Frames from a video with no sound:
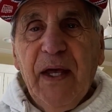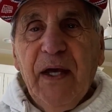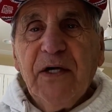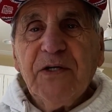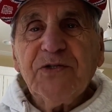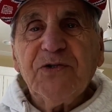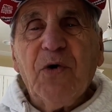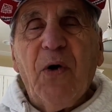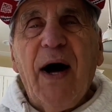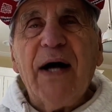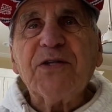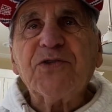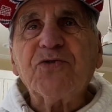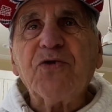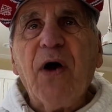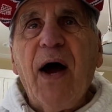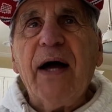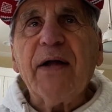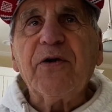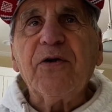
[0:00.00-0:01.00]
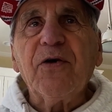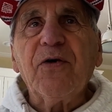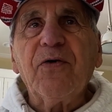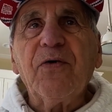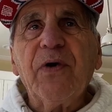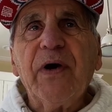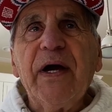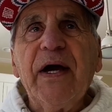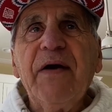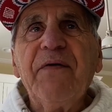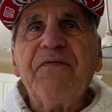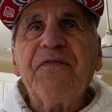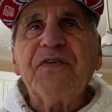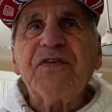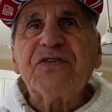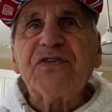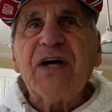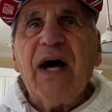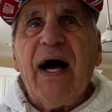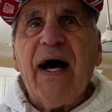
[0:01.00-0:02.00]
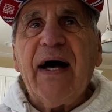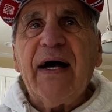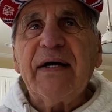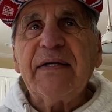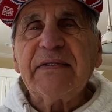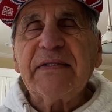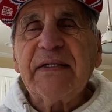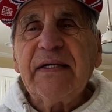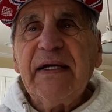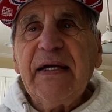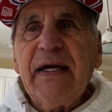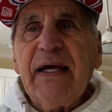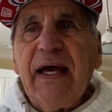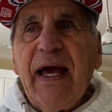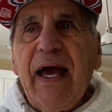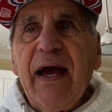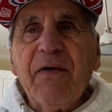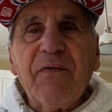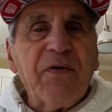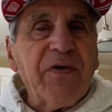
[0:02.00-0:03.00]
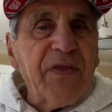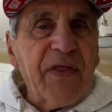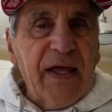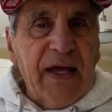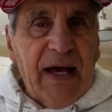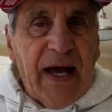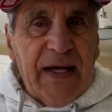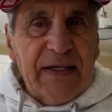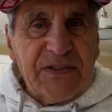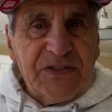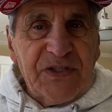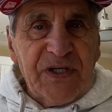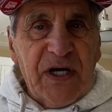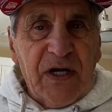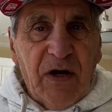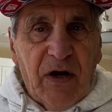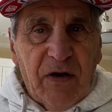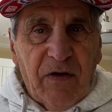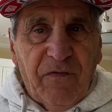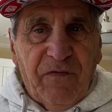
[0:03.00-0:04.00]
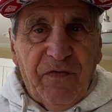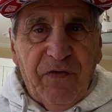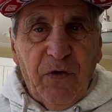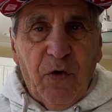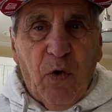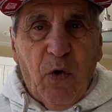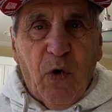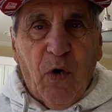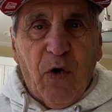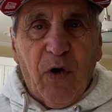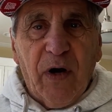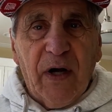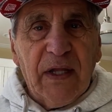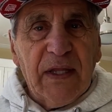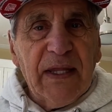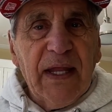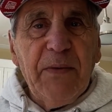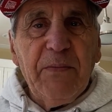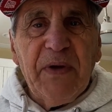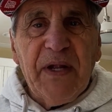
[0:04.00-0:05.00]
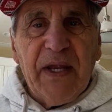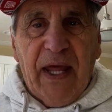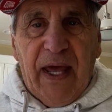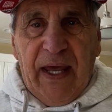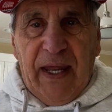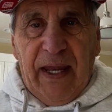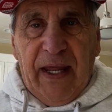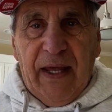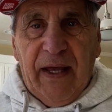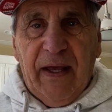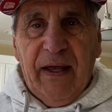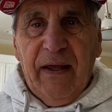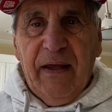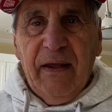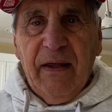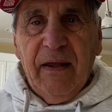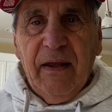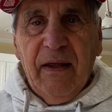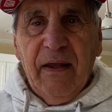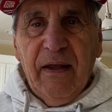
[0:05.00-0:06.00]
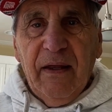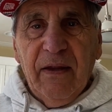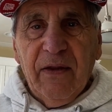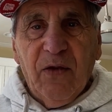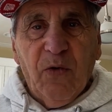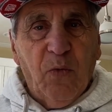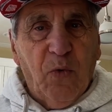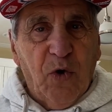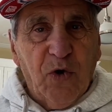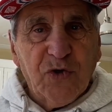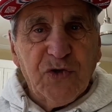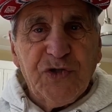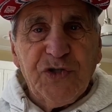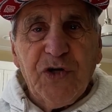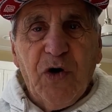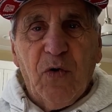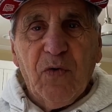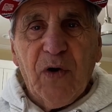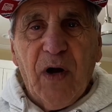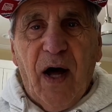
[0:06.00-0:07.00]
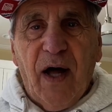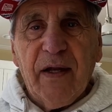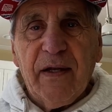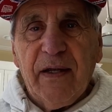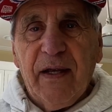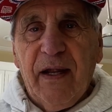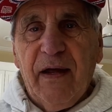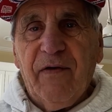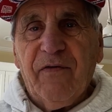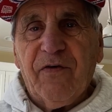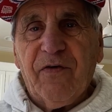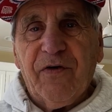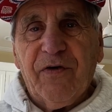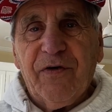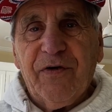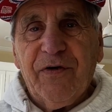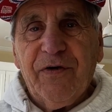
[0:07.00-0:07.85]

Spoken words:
So I tried to emphasize everything I said on the floor, eliminating the words no, not, and never.